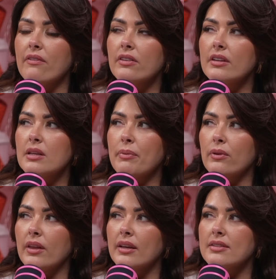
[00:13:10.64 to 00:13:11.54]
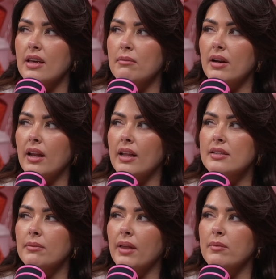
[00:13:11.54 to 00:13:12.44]
everything's about the excitement, and then
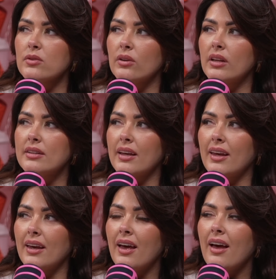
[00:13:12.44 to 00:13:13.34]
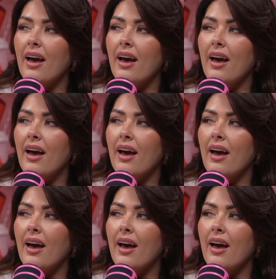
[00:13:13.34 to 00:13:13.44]
sometimes on the day,